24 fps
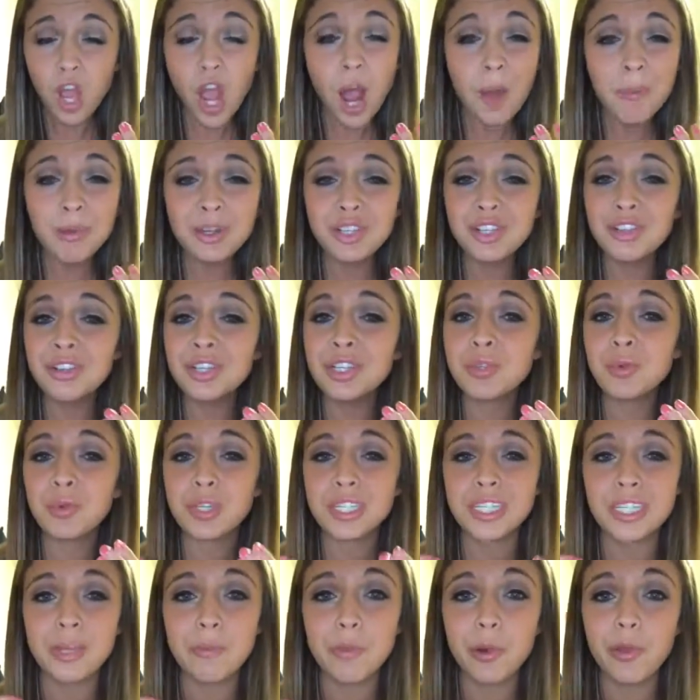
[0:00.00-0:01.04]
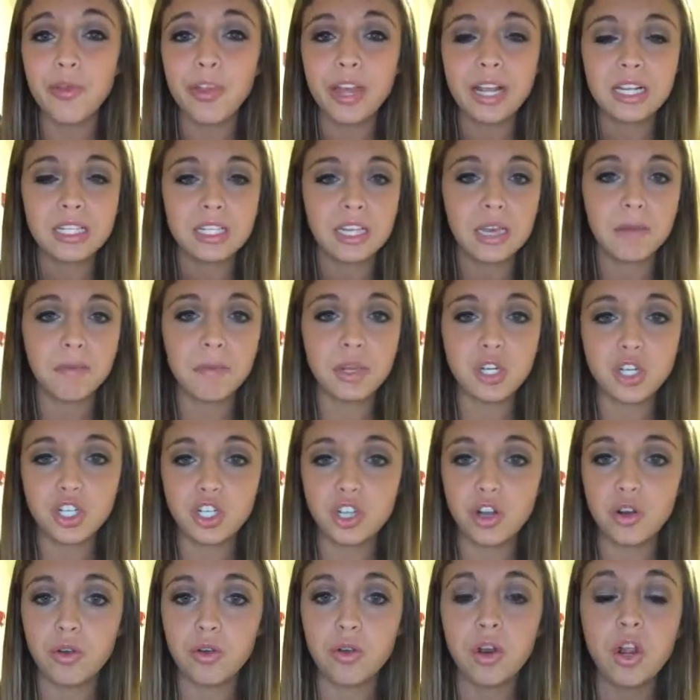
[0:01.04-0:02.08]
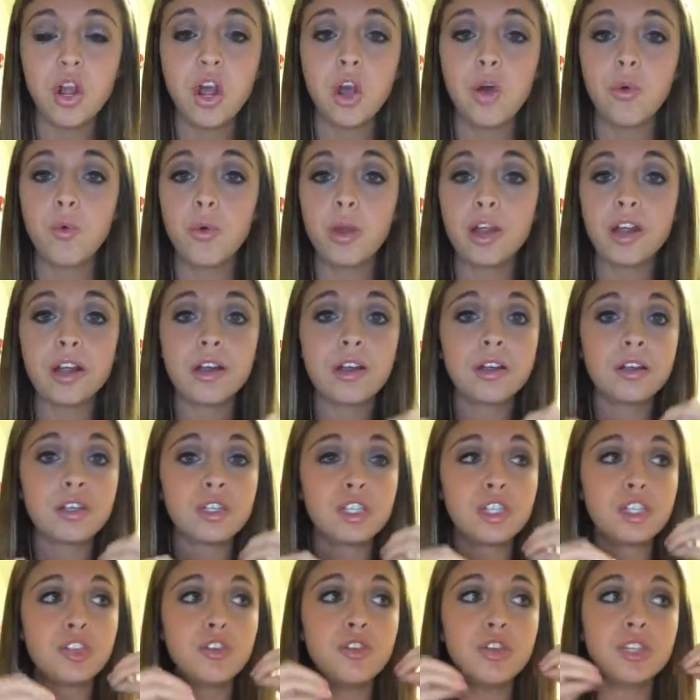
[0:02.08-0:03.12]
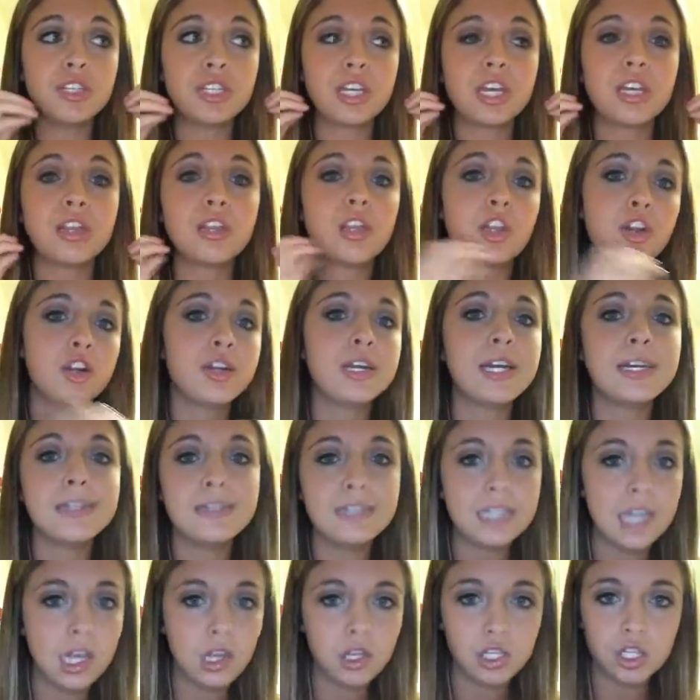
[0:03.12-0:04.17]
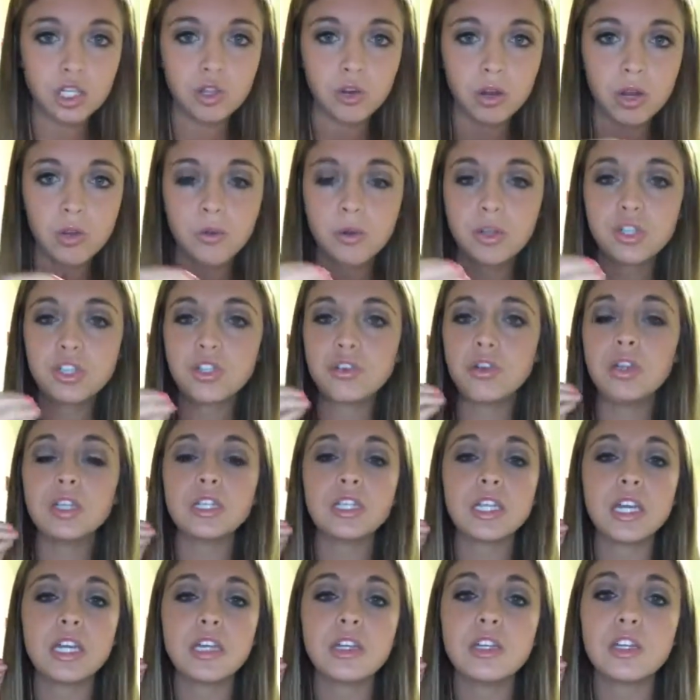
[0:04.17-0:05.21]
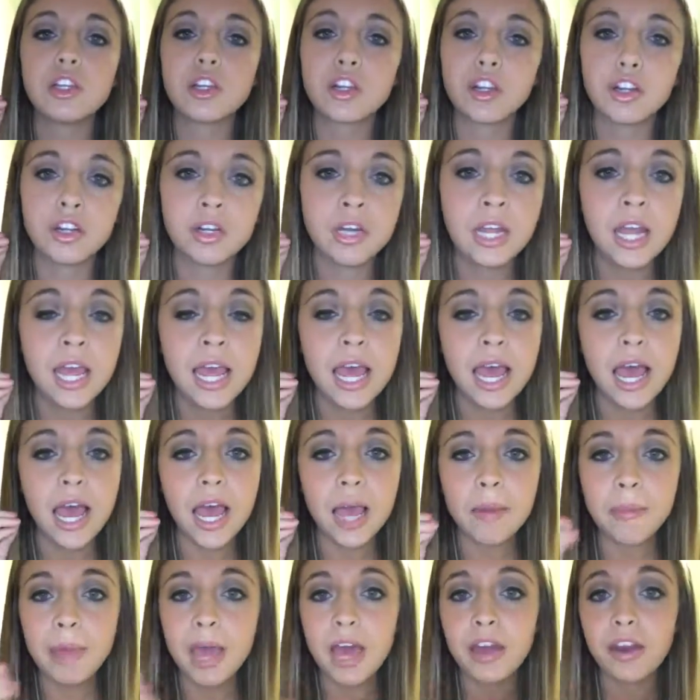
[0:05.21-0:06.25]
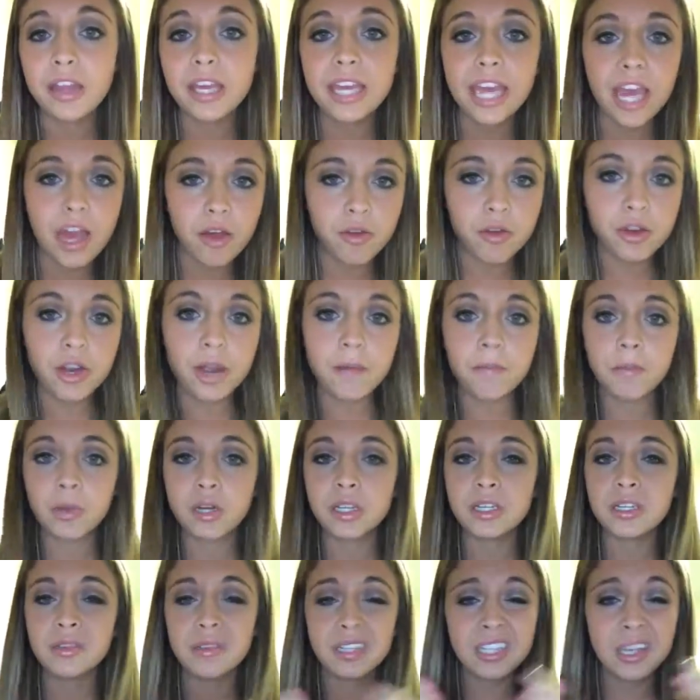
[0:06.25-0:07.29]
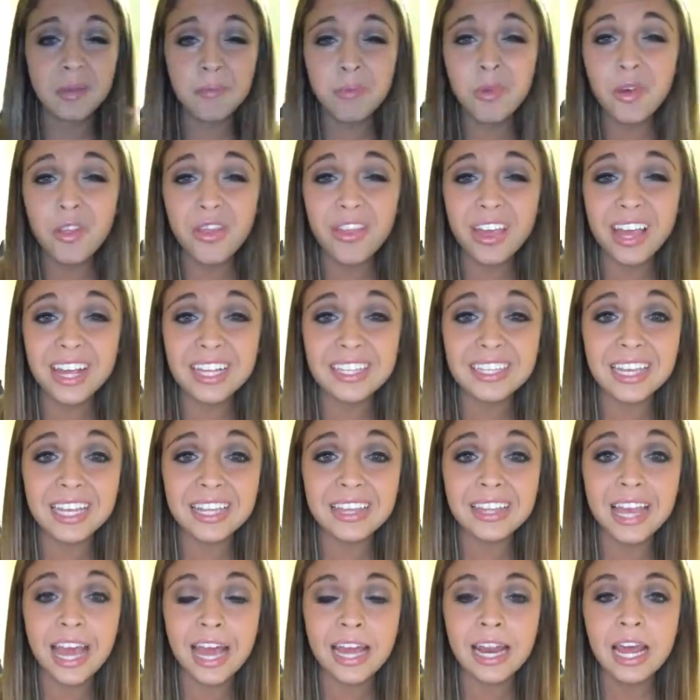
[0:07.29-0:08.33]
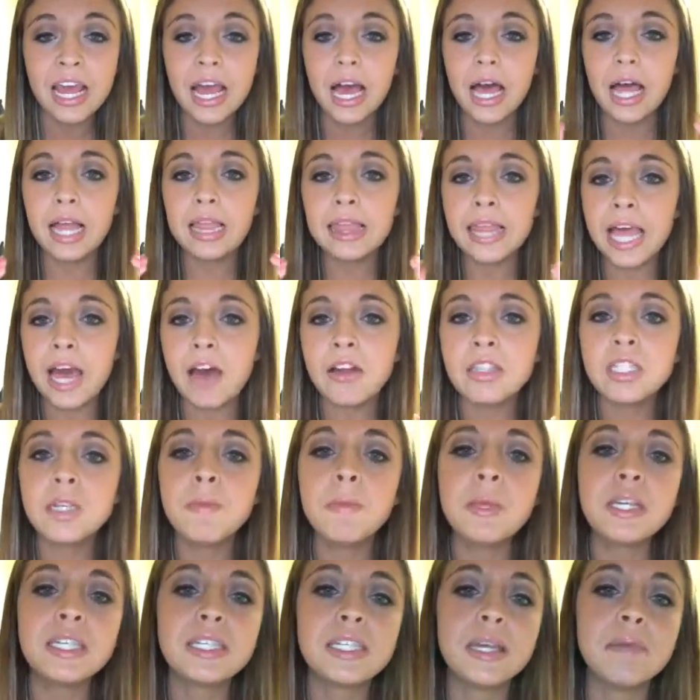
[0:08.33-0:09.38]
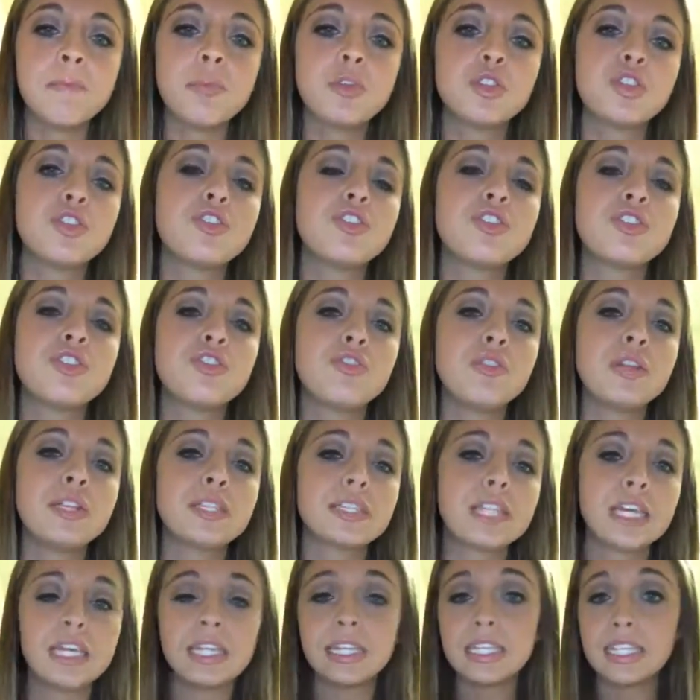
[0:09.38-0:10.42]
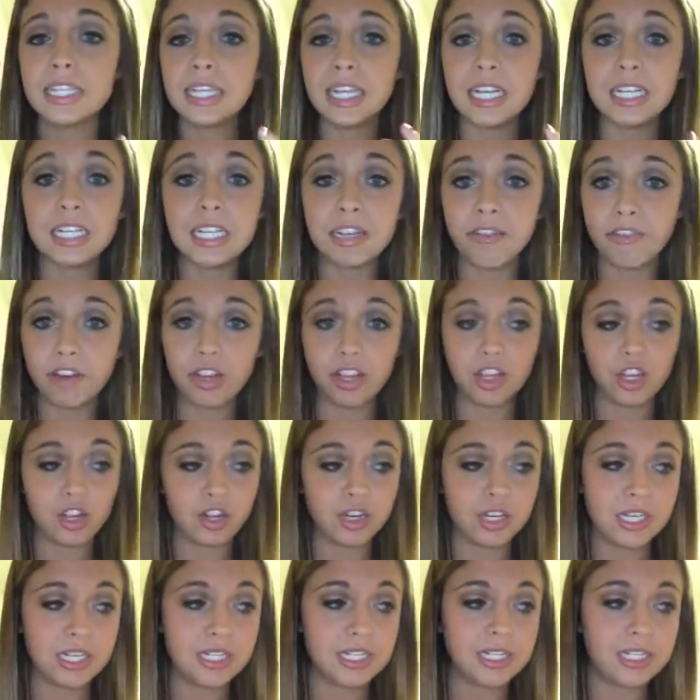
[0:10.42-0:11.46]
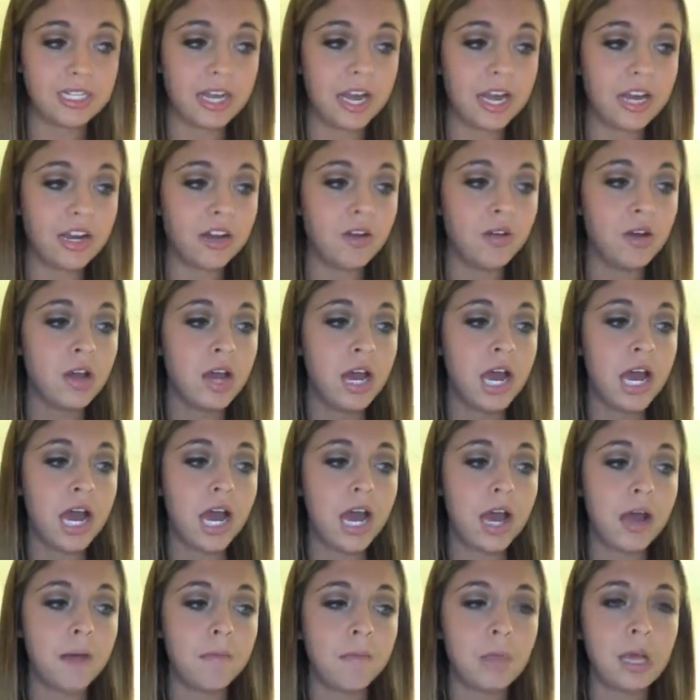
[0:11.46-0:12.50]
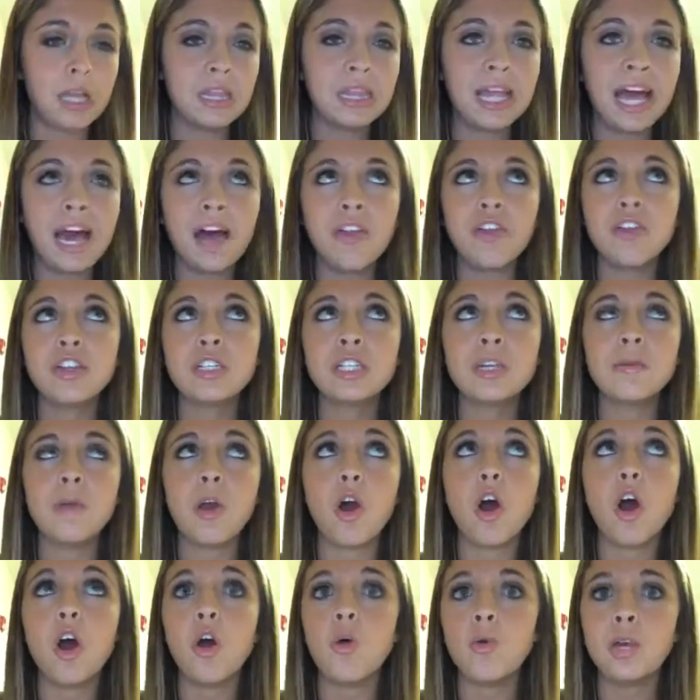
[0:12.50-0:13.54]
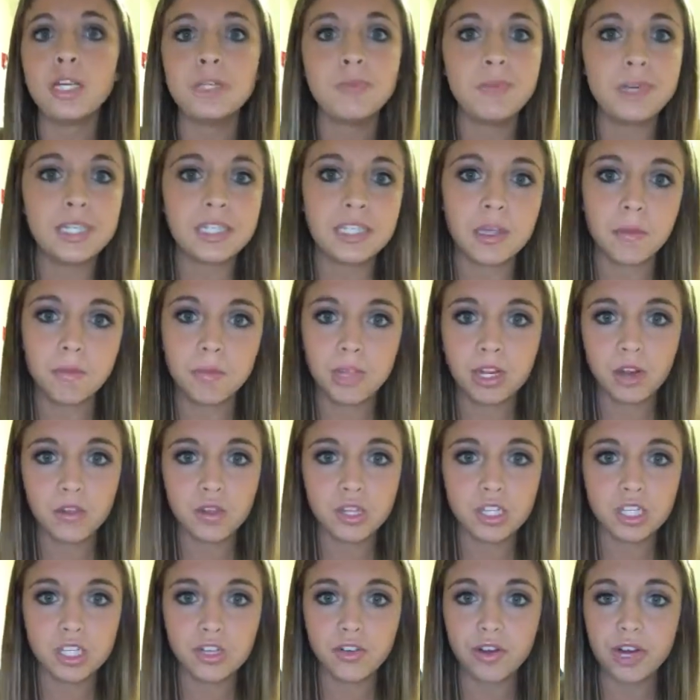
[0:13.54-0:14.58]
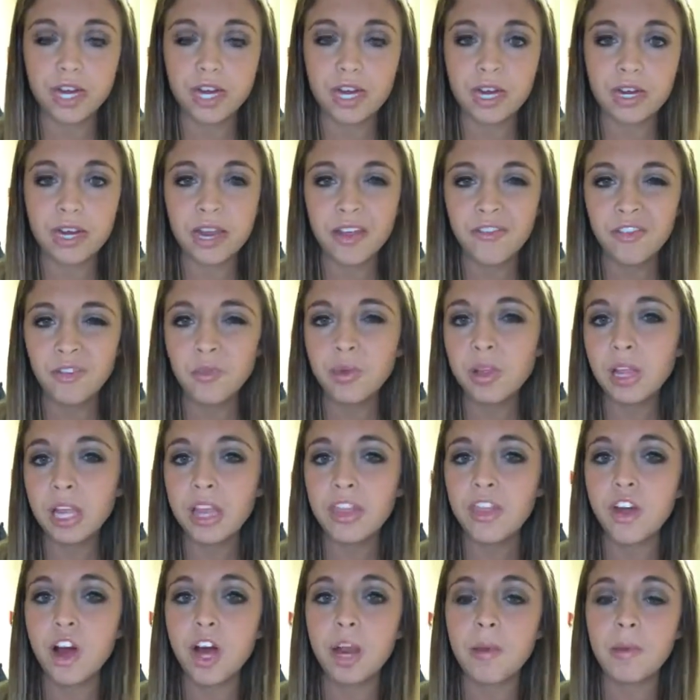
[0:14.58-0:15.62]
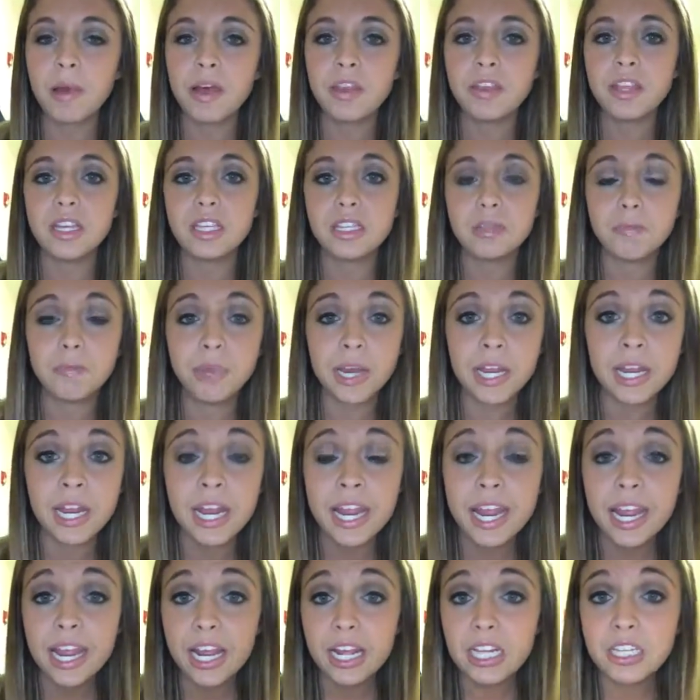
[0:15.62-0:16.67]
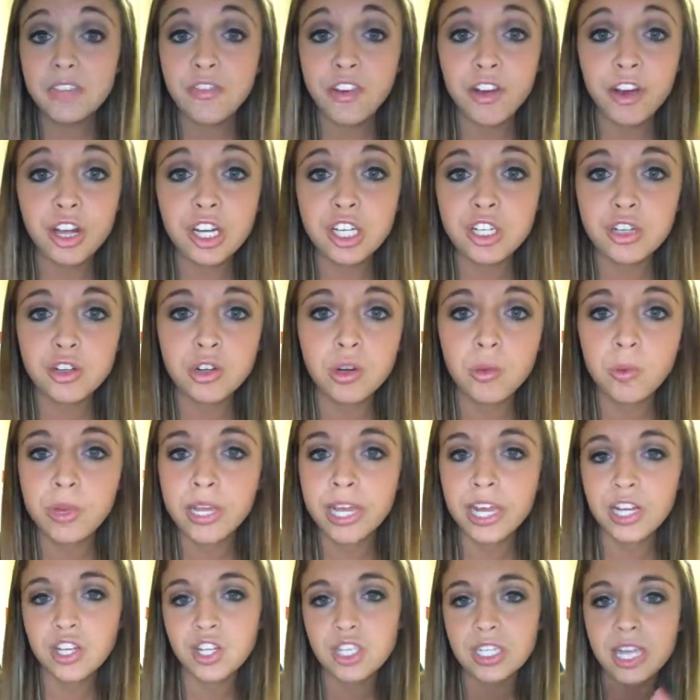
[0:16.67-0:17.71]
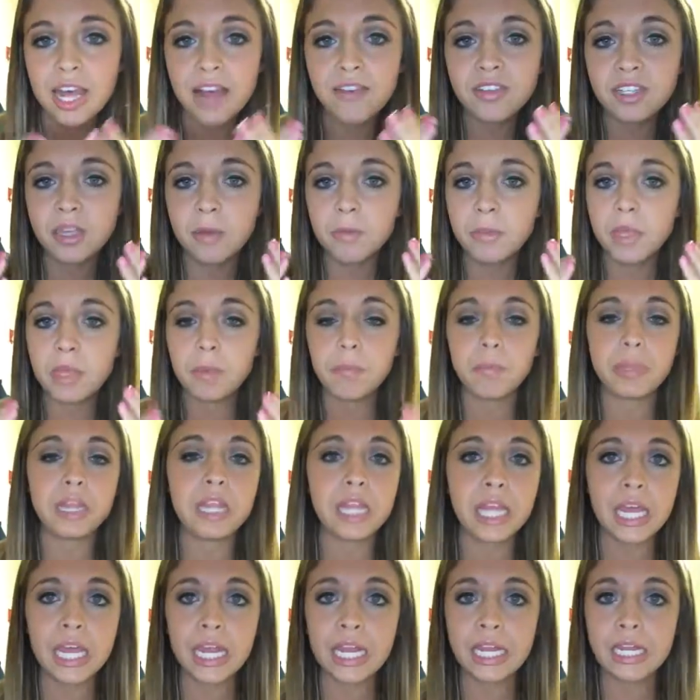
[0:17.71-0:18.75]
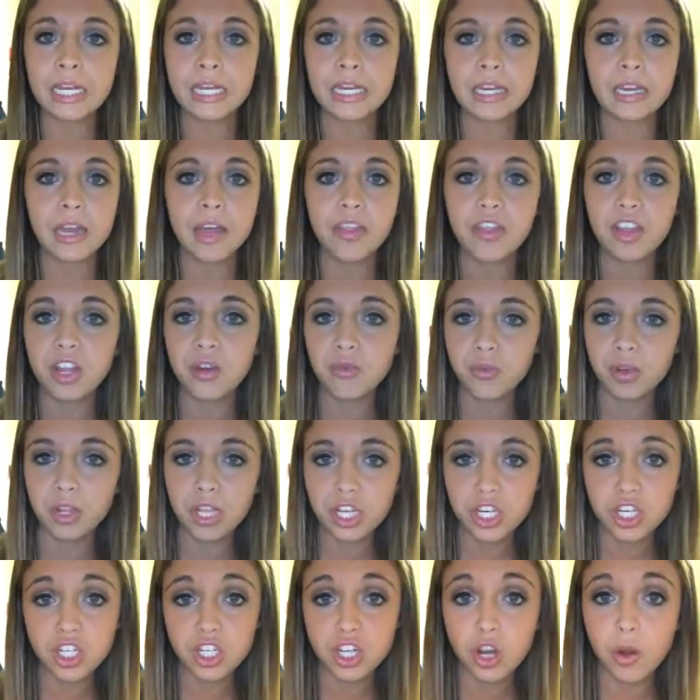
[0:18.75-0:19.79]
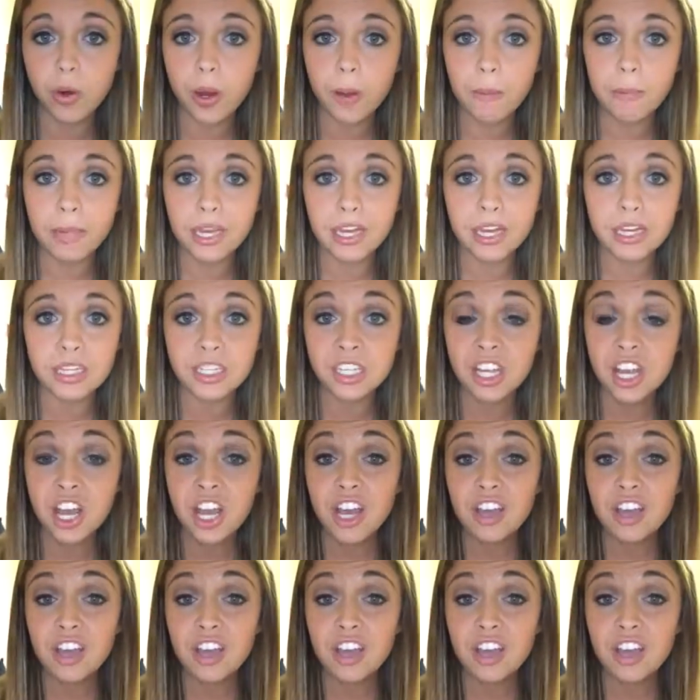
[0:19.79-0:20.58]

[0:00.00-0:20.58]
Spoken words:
opportunities where simple things can be shown, where students can learn how to tell a story, where students can learn how to count numbers, simple things like that. Allow it to be simple so the students can see a different learning style. Allow there to always be something on the screen. I never really thought about this, but it's very true. We can't just have something plain, nothing really showing, because